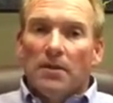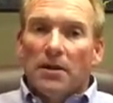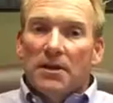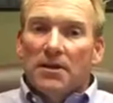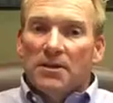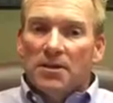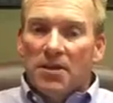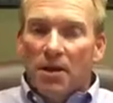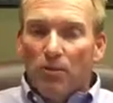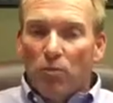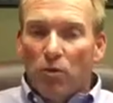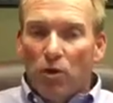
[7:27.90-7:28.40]

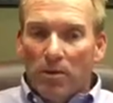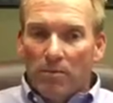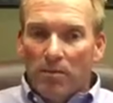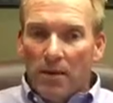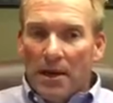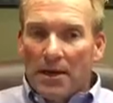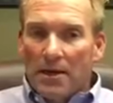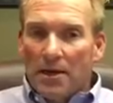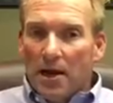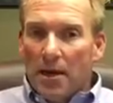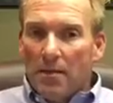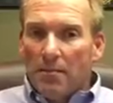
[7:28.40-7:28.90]
someone
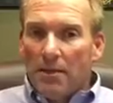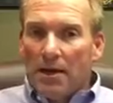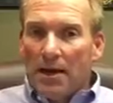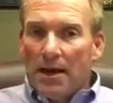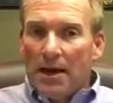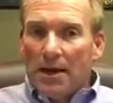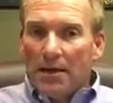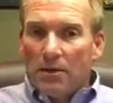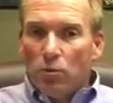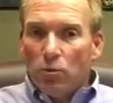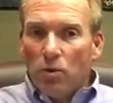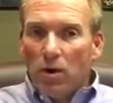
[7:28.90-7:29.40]
may come
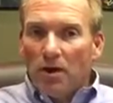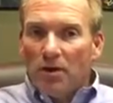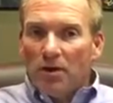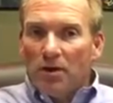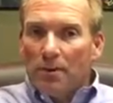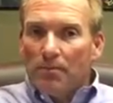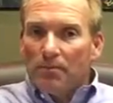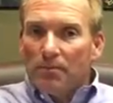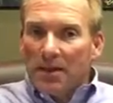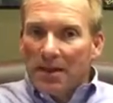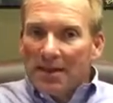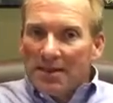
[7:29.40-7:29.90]
in
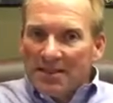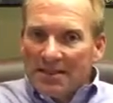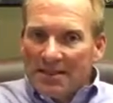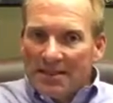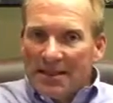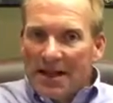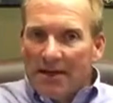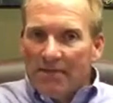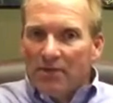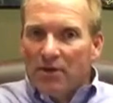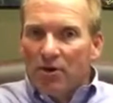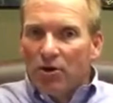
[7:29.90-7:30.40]
with
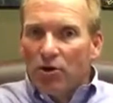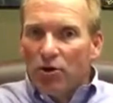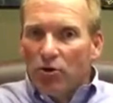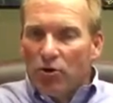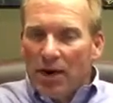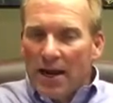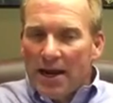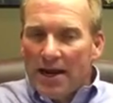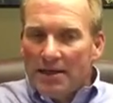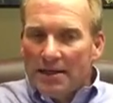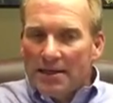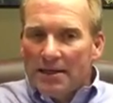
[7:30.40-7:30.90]
seven or
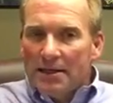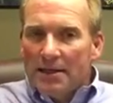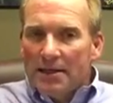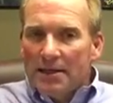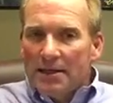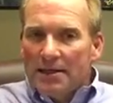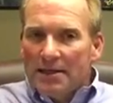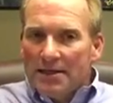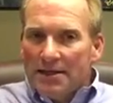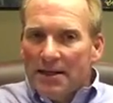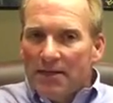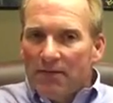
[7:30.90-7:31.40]
eight
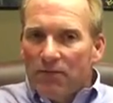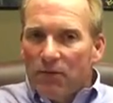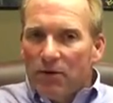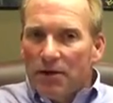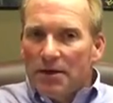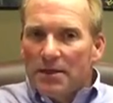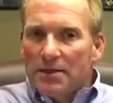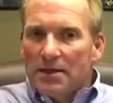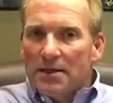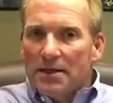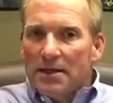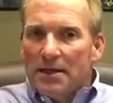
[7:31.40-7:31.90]

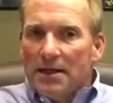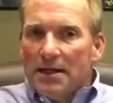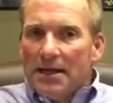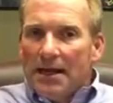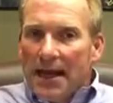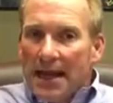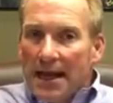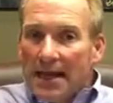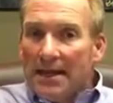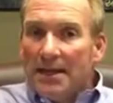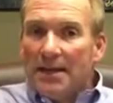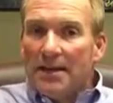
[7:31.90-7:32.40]
different
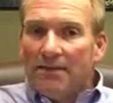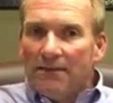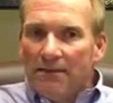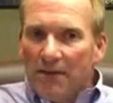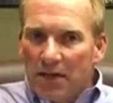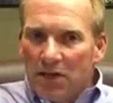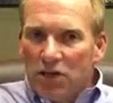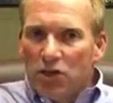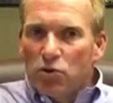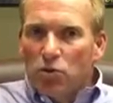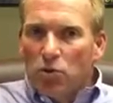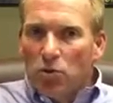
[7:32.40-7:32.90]

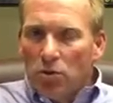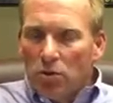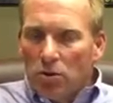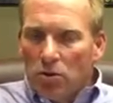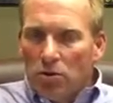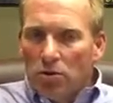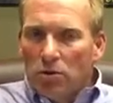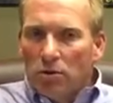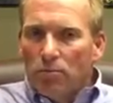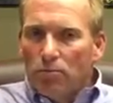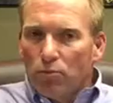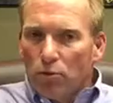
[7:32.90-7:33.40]

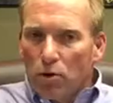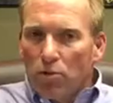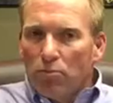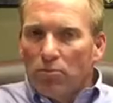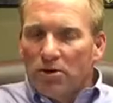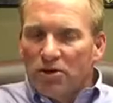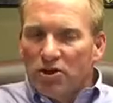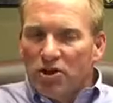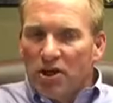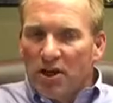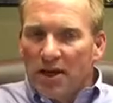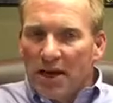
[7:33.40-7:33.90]
individual
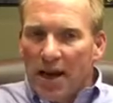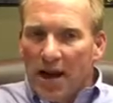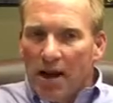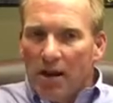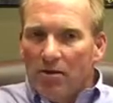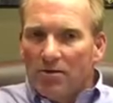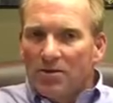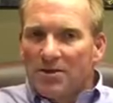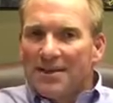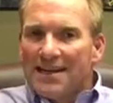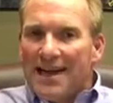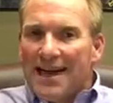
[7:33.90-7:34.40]
brokerage
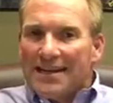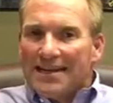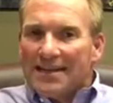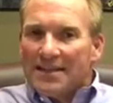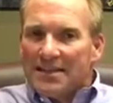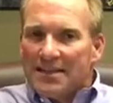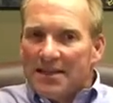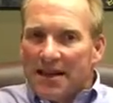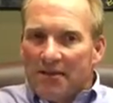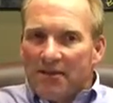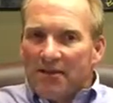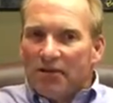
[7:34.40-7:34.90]
accounts at
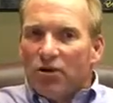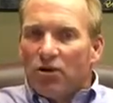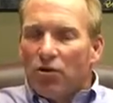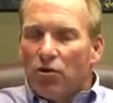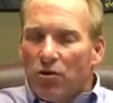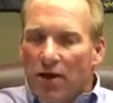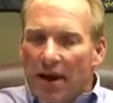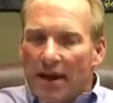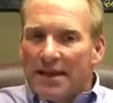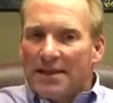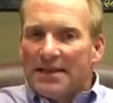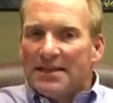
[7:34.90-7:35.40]
seven
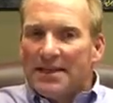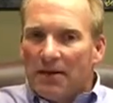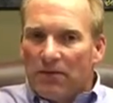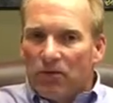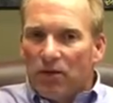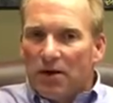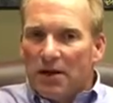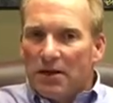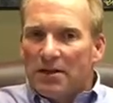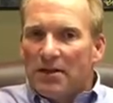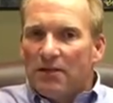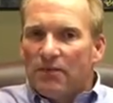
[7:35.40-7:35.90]
or eight
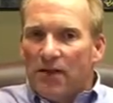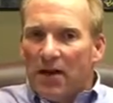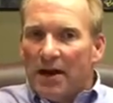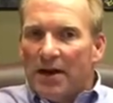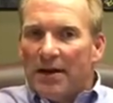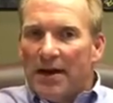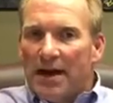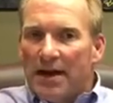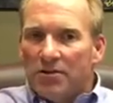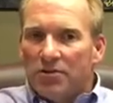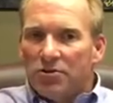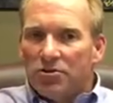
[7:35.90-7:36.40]
different
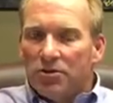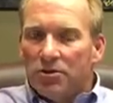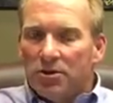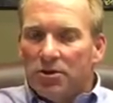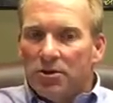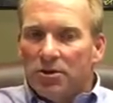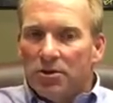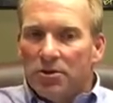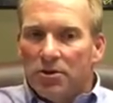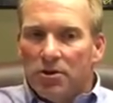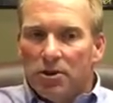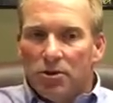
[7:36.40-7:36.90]
financial
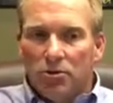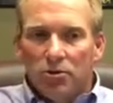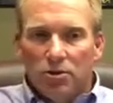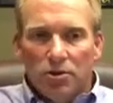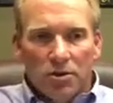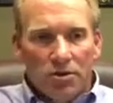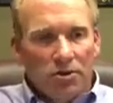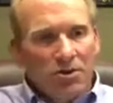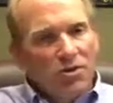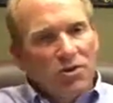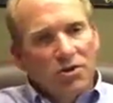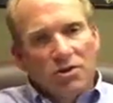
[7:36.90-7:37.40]

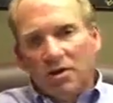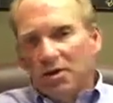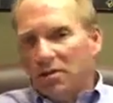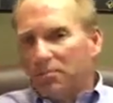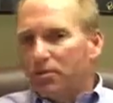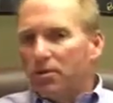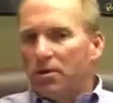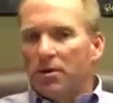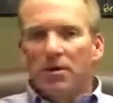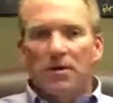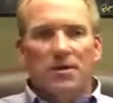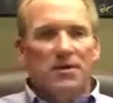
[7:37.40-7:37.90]
institutions
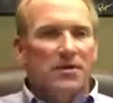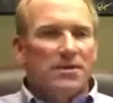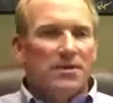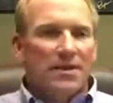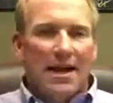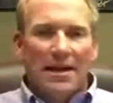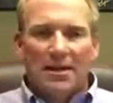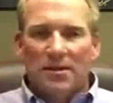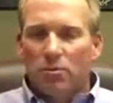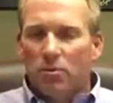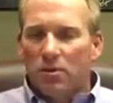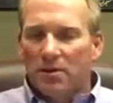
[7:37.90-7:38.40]
just because
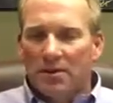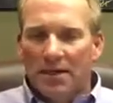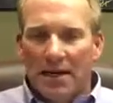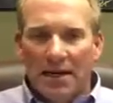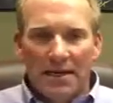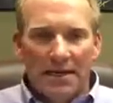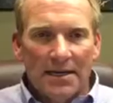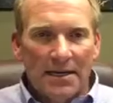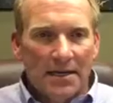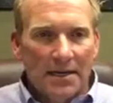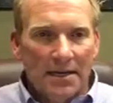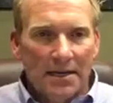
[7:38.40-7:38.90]
that's what
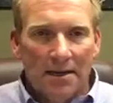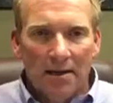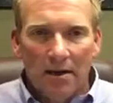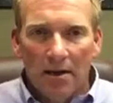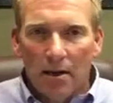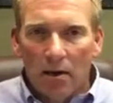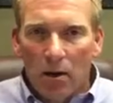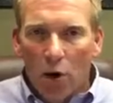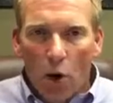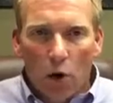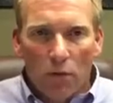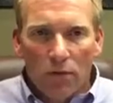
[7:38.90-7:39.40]
they did
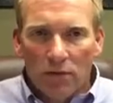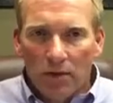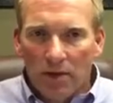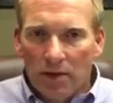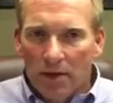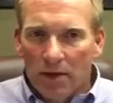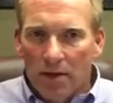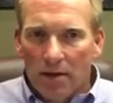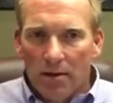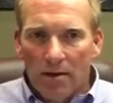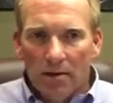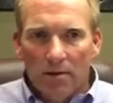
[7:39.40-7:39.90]
over the
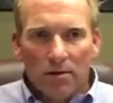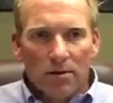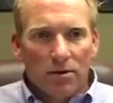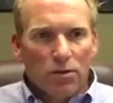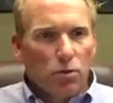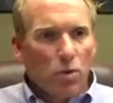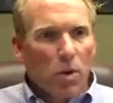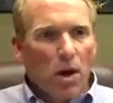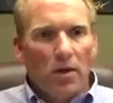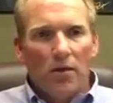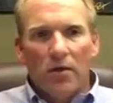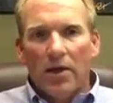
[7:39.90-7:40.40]

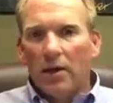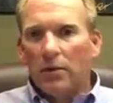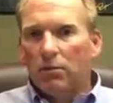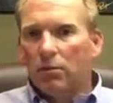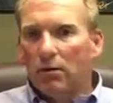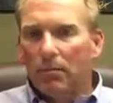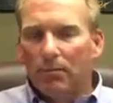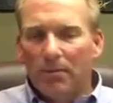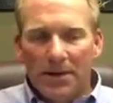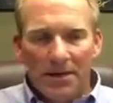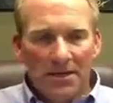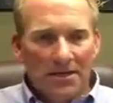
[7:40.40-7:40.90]
years while they
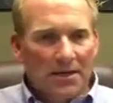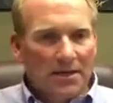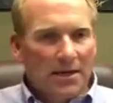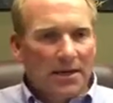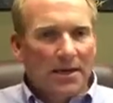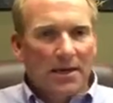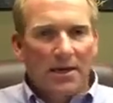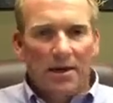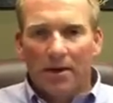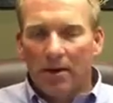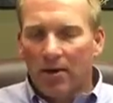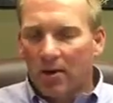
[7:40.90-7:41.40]
were
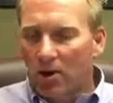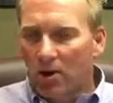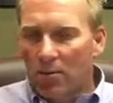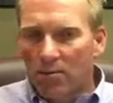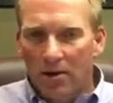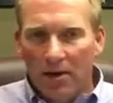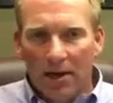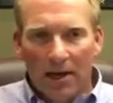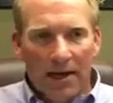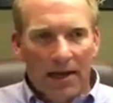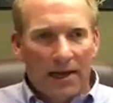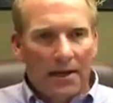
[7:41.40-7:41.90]
busy and
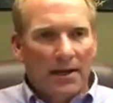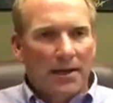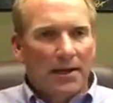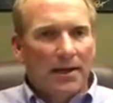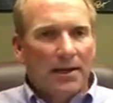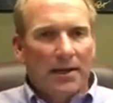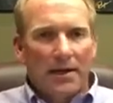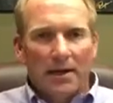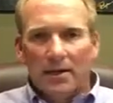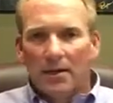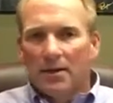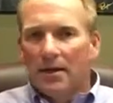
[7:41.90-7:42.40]

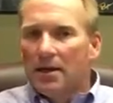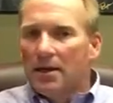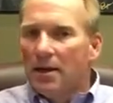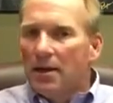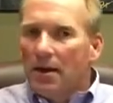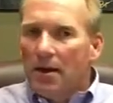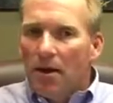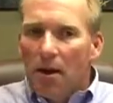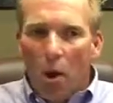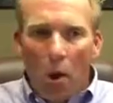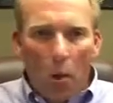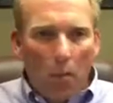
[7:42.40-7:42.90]
accumulating and
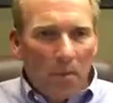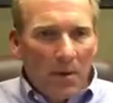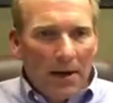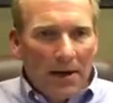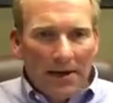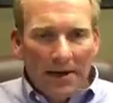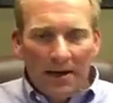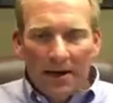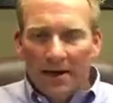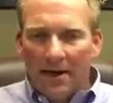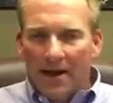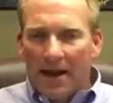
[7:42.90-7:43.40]

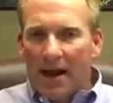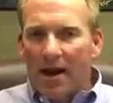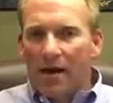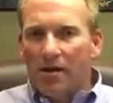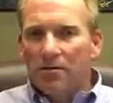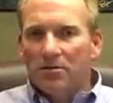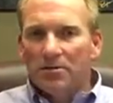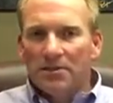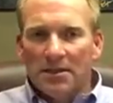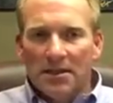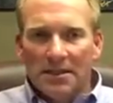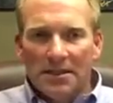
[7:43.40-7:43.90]
opening
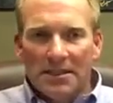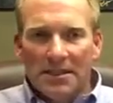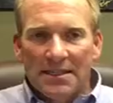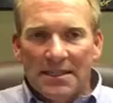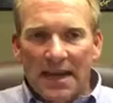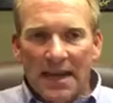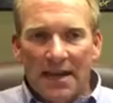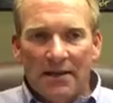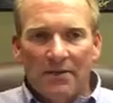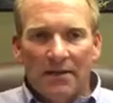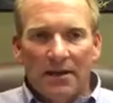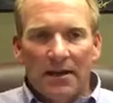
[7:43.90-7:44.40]
accounts and
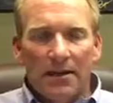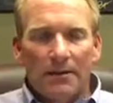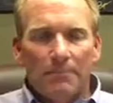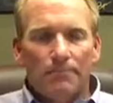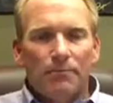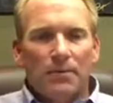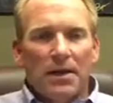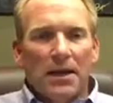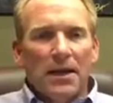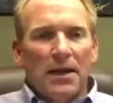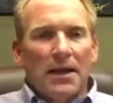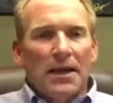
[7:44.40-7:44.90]
saving.
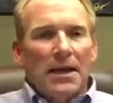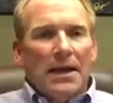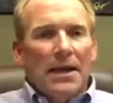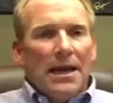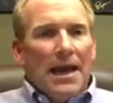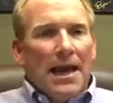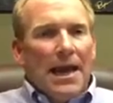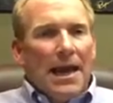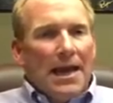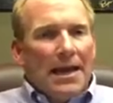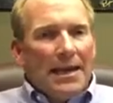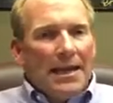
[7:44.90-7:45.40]

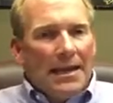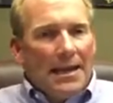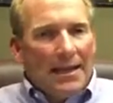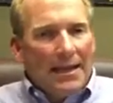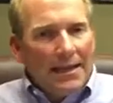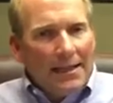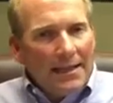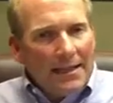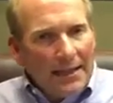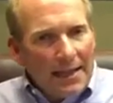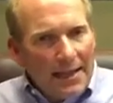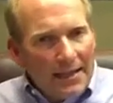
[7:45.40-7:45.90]
And
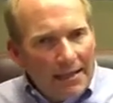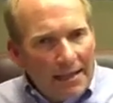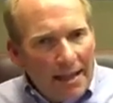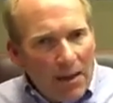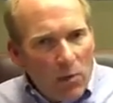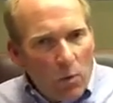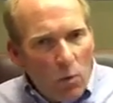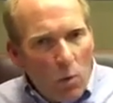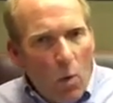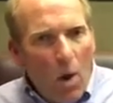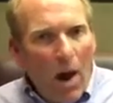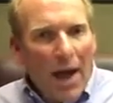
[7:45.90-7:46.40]
then
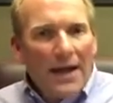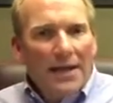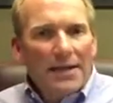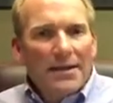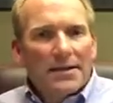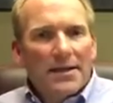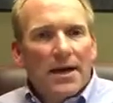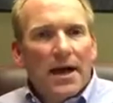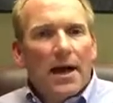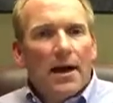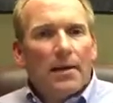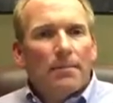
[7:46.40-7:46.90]
they
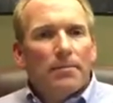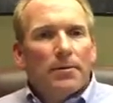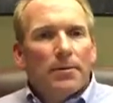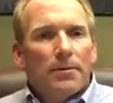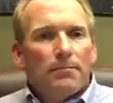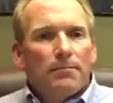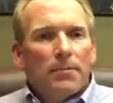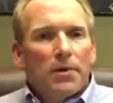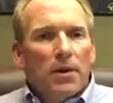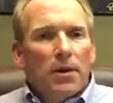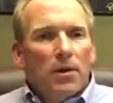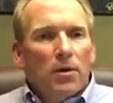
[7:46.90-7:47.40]
wind up
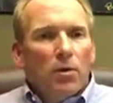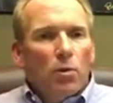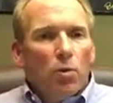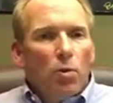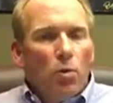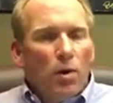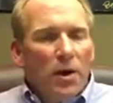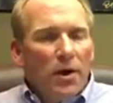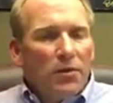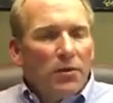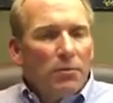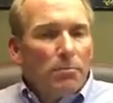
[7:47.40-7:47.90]

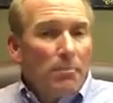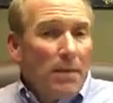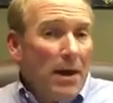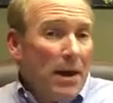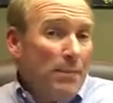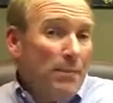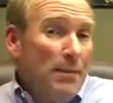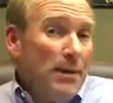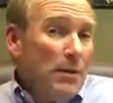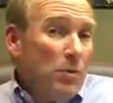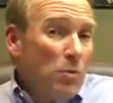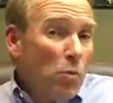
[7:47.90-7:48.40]
with
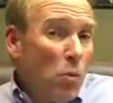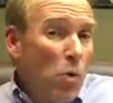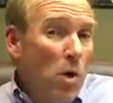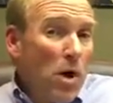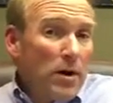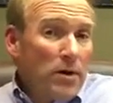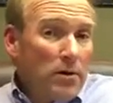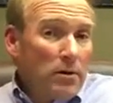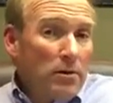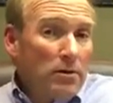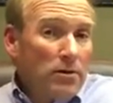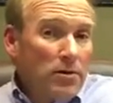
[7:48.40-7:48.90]
maybe
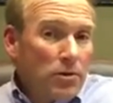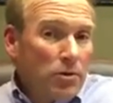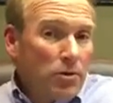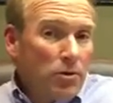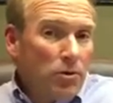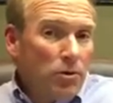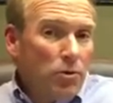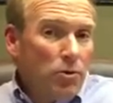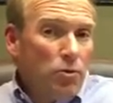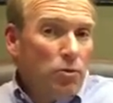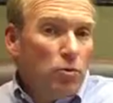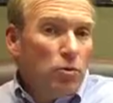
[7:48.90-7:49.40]
one or
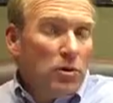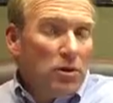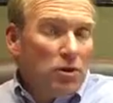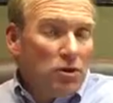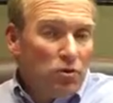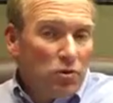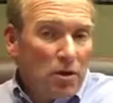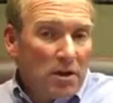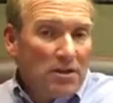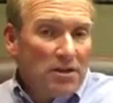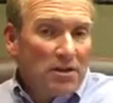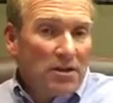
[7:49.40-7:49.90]
two
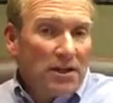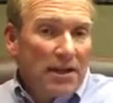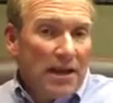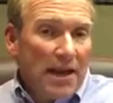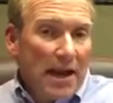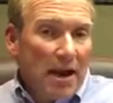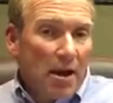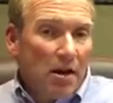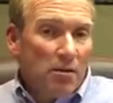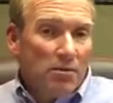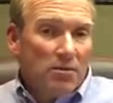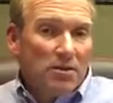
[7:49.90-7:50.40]
trust
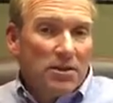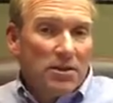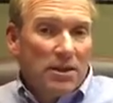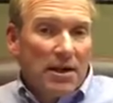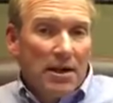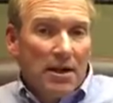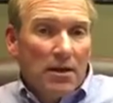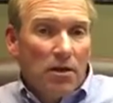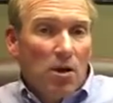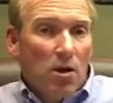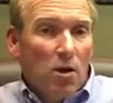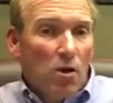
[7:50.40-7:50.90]
accounts
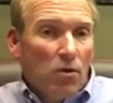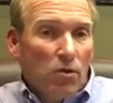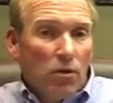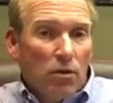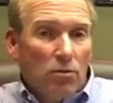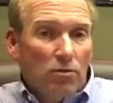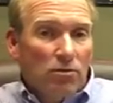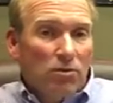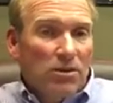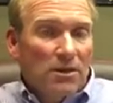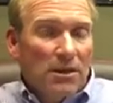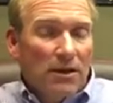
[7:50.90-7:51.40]
and all
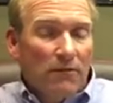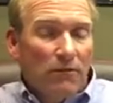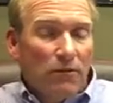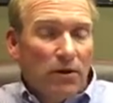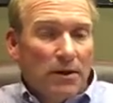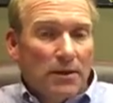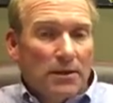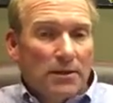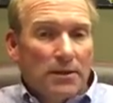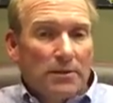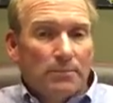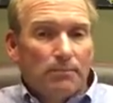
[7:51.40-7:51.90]
those
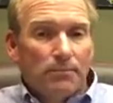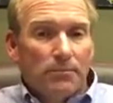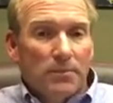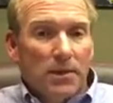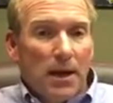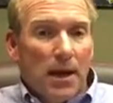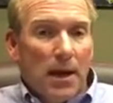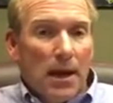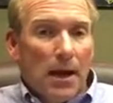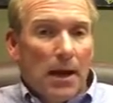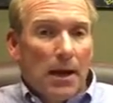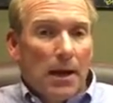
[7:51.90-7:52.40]
different
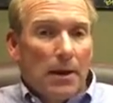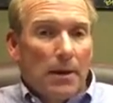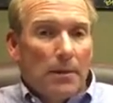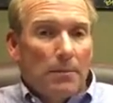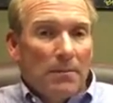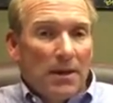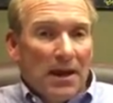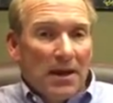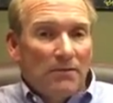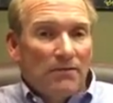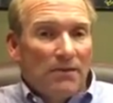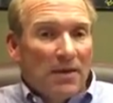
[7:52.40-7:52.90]

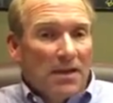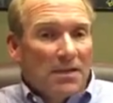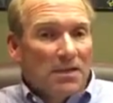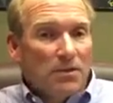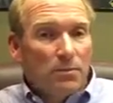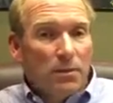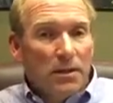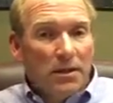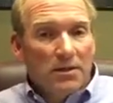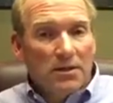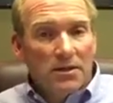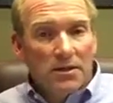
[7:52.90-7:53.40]

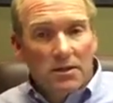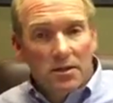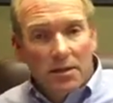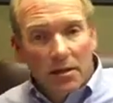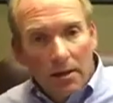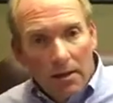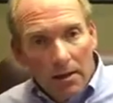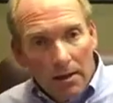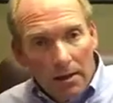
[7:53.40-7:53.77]
investments